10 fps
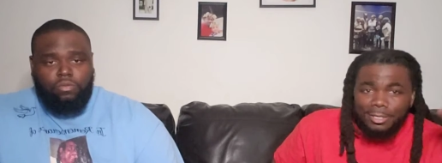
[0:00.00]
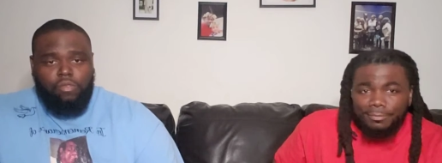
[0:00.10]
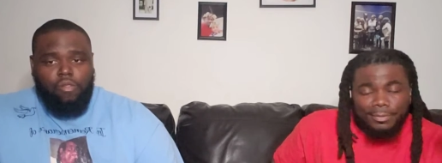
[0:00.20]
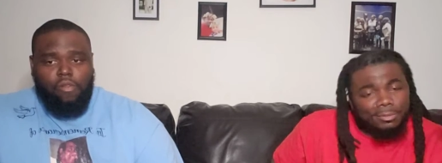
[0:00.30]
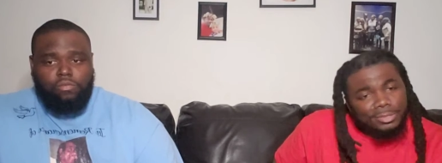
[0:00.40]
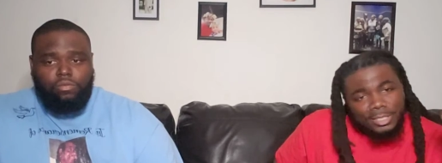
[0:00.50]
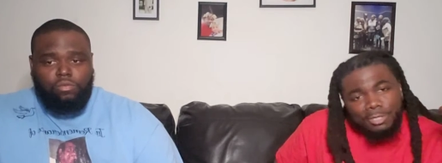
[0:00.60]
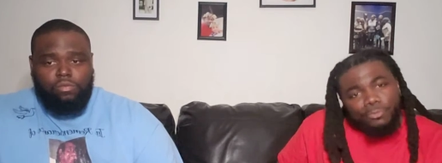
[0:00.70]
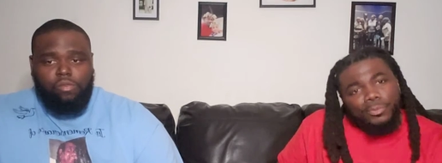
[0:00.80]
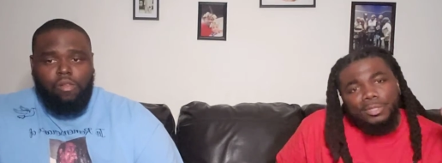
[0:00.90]
Speaker 1: love
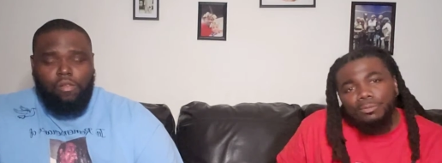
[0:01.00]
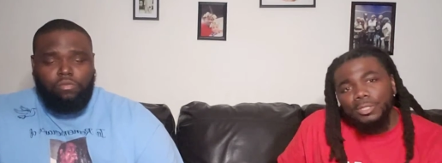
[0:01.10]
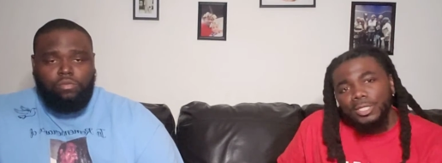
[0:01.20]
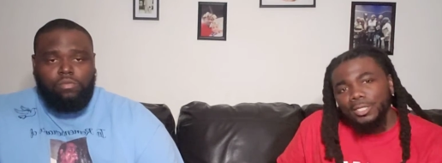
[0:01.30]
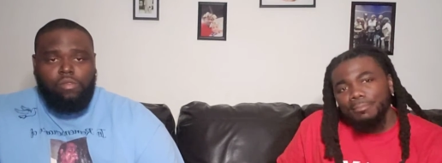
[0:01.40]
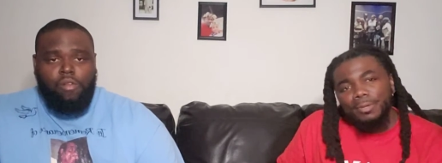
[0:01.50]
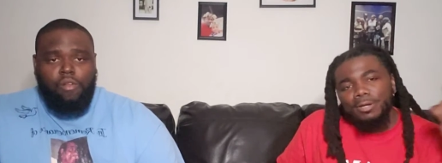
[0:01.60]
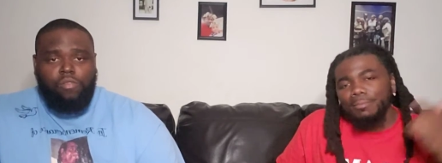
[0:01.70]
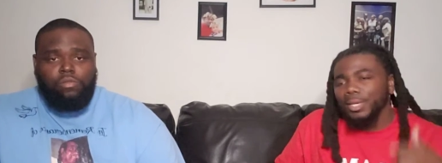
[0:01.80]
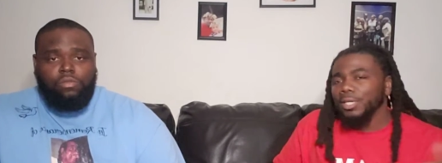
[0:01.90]
yourself when you look in the
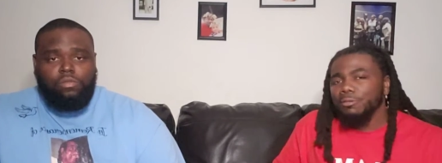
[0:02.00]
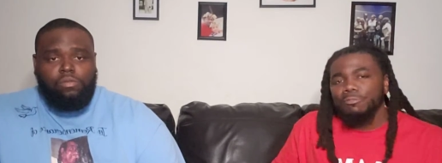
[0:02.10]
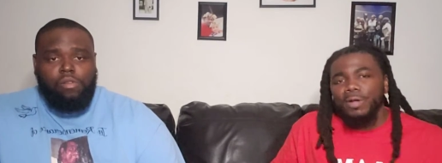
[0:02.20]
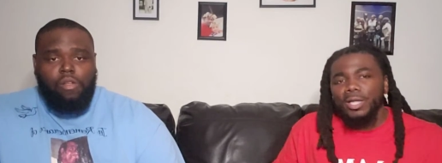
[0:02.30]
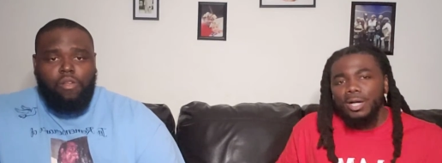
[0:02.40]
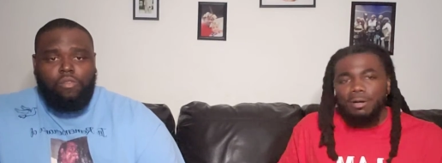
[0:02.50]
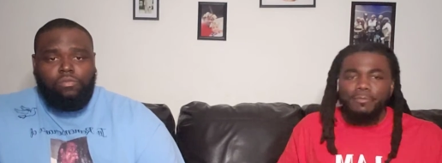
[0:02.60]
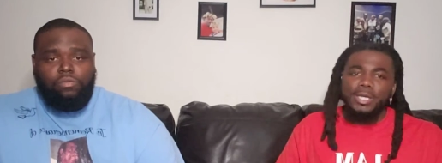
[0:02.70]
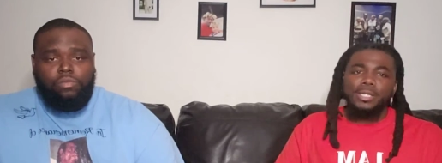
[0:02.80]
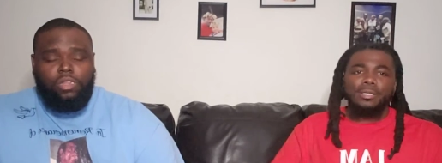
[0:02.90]
mirror, man, you great
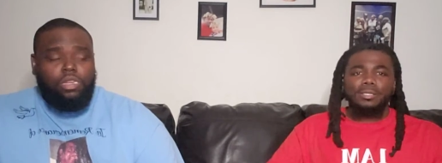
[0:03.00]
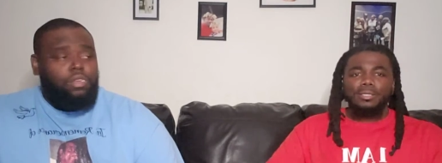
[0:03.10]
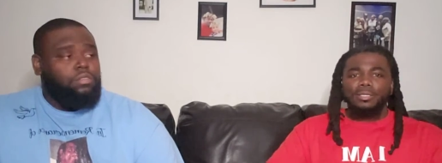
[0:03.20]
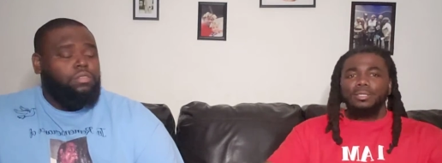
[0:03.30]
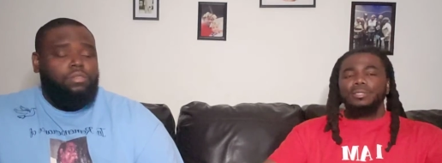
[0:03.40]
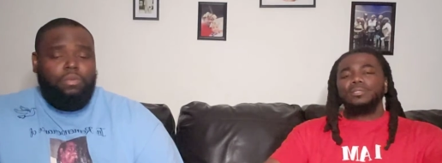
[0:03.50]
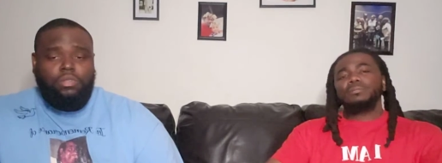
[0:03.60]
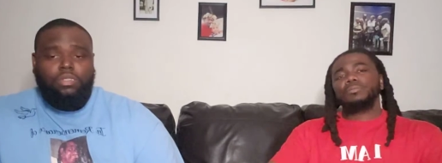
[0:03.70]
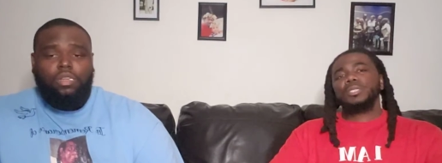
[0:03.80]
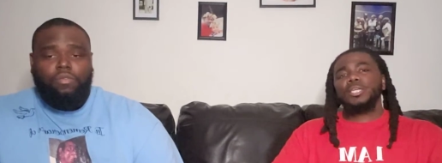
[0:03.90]
already. Yeah. You know
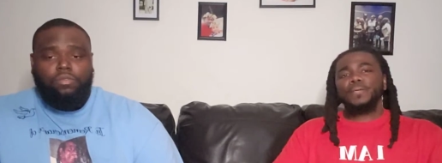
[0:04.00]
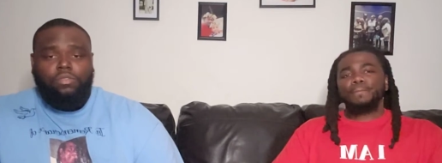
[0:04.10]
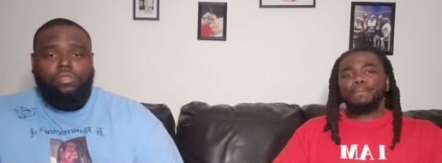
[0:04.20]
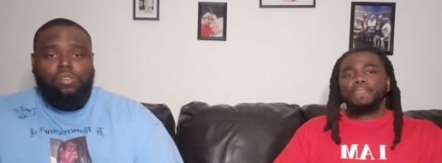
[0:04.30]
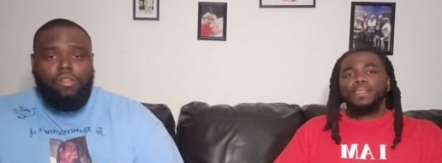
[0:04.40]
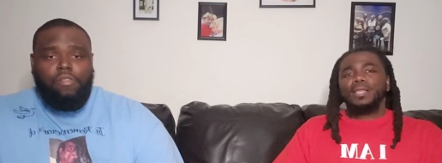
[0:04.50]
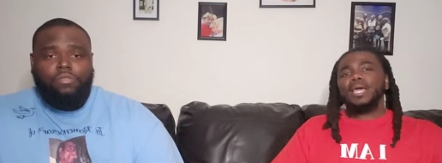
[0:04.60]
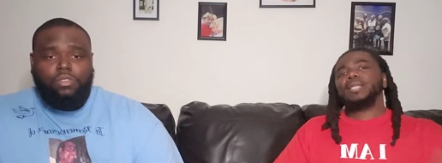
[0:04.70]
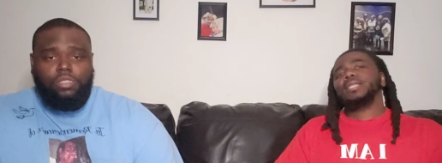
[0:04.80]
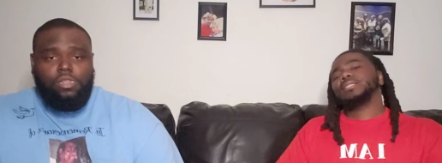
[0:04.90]
what I'm saying?
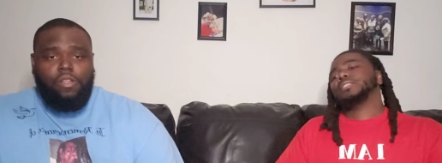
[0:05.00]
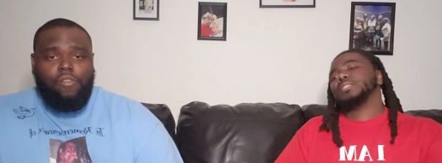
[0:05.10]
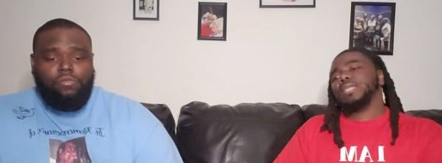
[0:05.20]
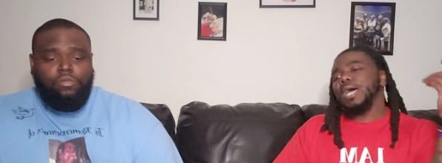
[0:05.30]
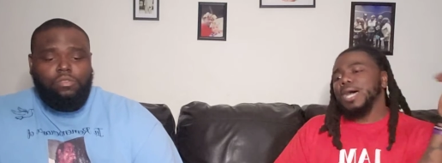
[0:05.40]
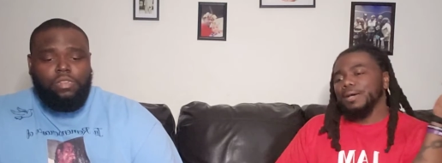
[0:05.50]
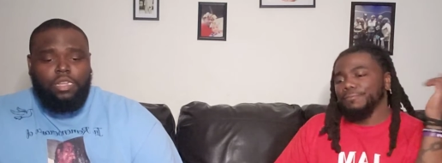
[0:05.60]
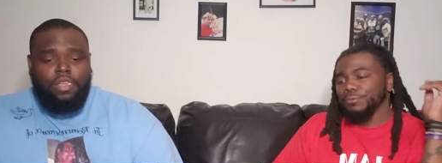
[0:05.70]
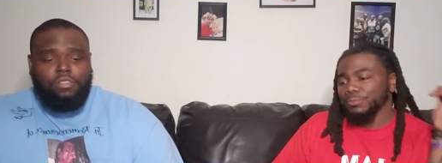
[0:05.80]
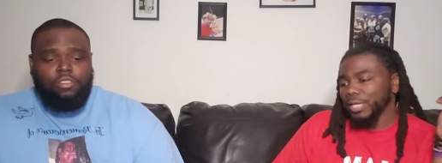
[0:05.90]
Like mm-hmm. that's just how I
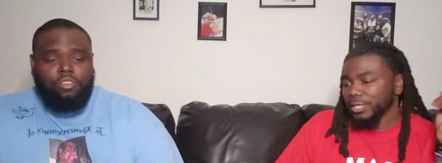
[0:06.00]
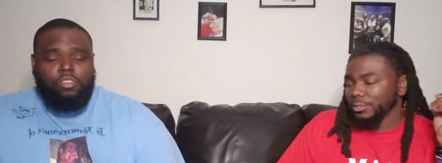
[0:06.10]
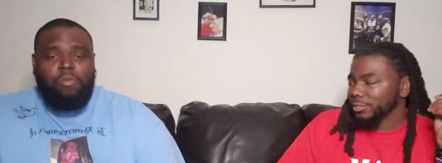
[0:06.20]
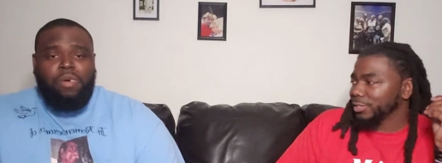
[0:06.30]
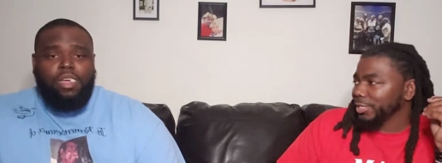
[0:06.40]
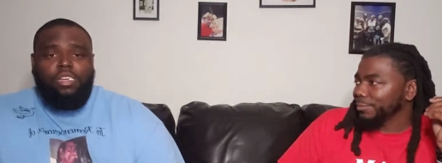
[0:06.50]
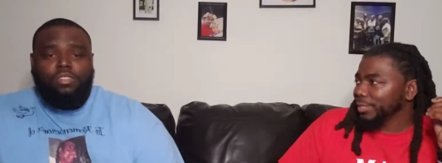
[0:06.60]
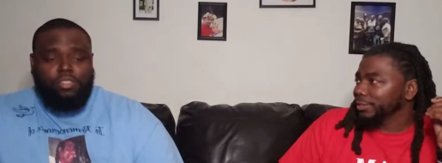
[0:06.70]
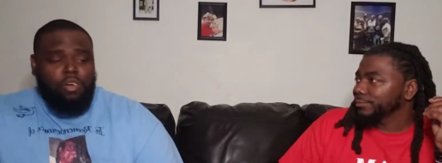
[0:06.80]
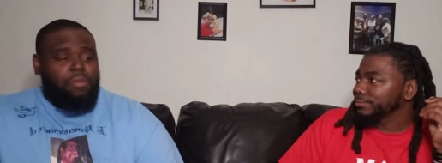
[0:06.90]
view
Speaker 2: things. Go back. I
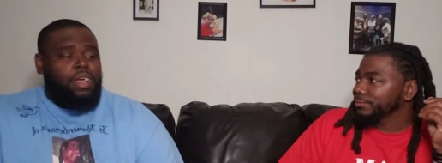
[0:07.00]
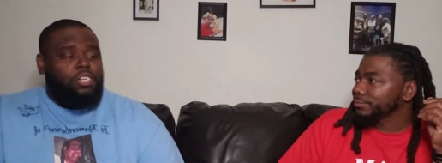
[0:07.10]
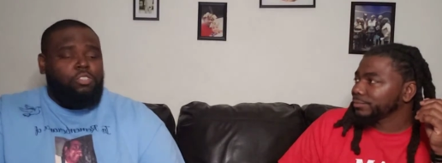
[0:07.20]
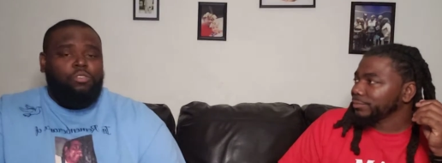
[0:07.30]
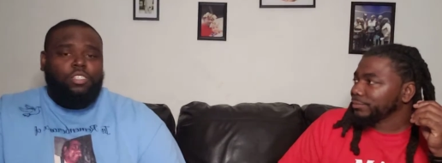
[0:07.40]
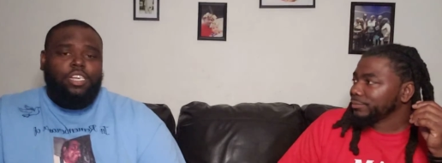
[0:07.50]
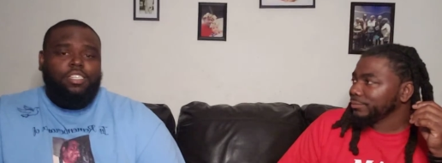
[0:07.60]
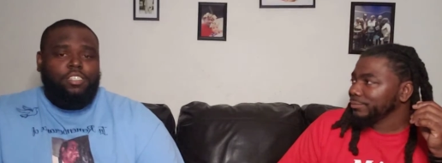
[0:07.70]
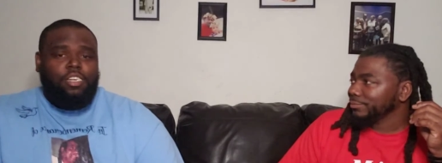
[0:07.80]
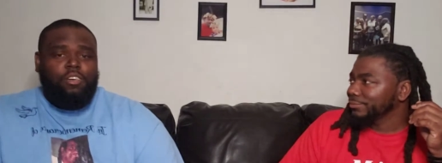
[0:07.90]
mean, go back to Chain
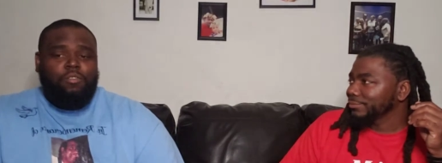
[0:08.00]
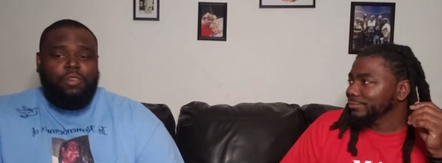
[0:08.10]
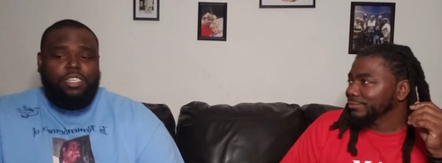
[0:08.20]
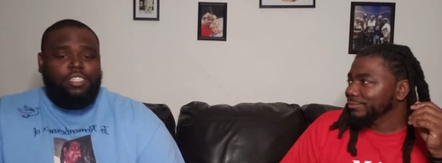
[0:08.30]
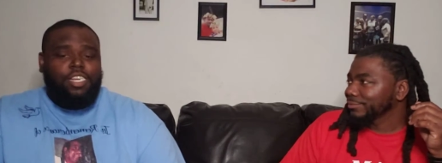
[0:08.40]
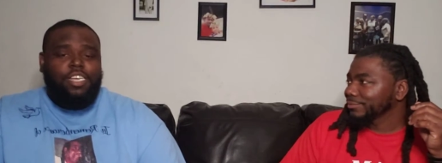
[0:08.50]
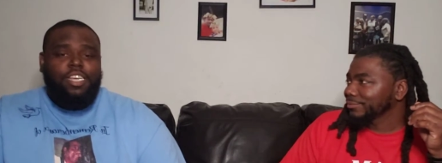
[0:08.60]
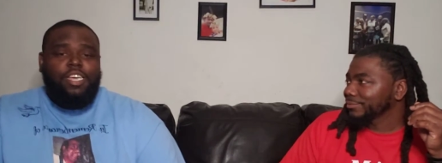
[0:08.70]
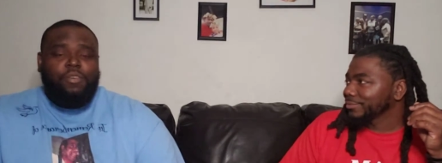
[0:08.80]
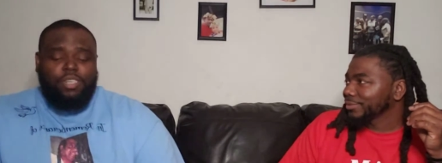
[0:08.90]
song. What he say?
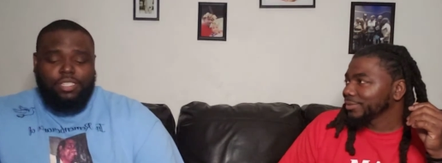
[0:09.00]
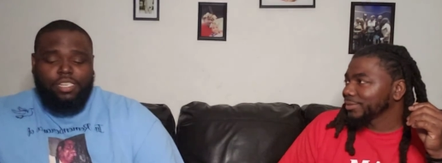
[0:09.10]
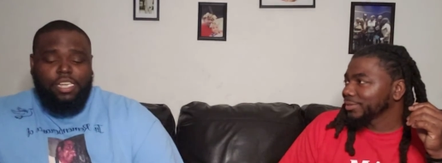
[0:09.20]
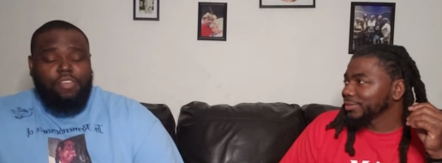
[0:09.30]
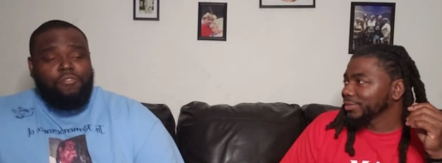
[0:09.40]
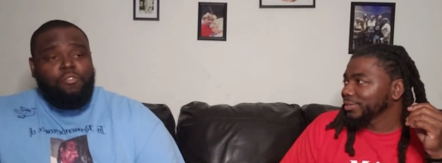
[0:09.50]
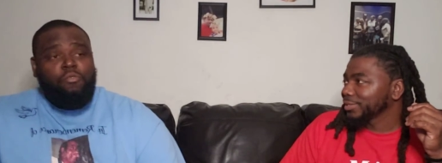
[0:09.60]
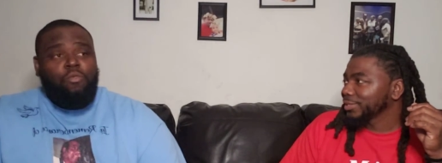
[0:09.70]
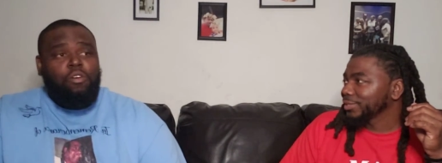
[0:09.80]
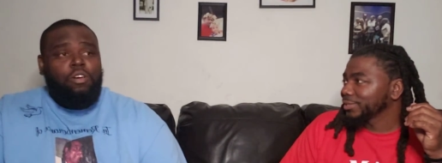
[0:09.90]
What he said? If
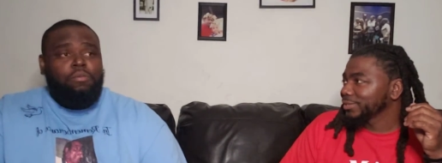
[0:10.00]
you woke